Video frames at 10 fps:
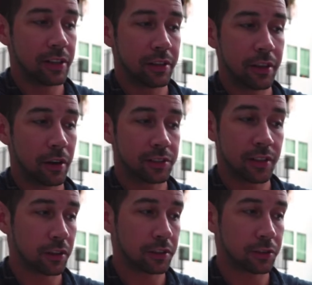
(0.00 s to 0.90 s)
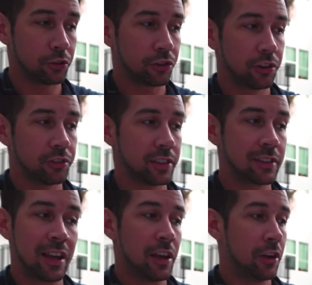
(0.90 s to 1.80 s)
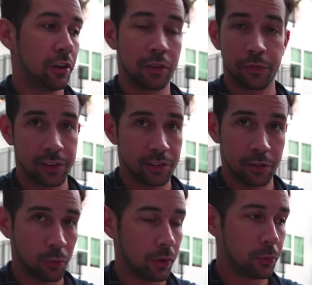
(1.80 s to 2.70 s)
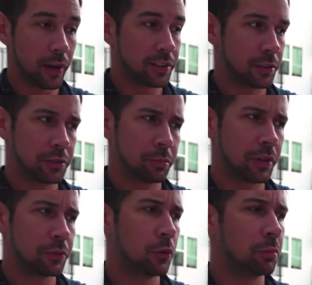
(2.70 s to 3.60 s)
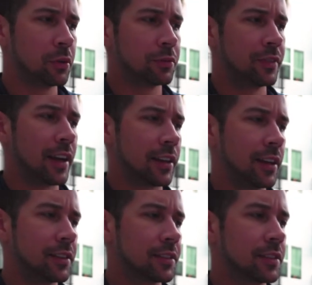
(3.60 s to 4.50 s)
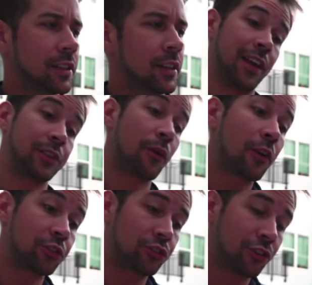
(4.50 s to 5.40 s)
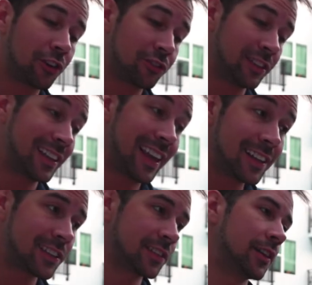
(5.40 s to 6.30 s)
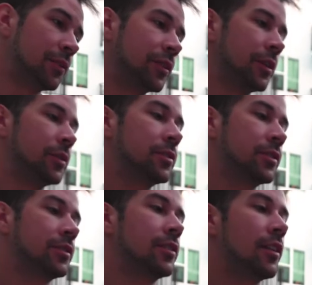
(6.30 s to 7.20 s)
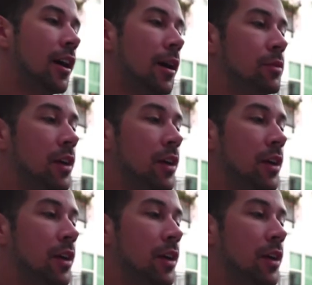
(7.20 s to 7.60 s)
it in there, it's not gonna start charging. It only fits in there one way, so it's pretty foolproof in that case. As far as charging the case itself goes, um,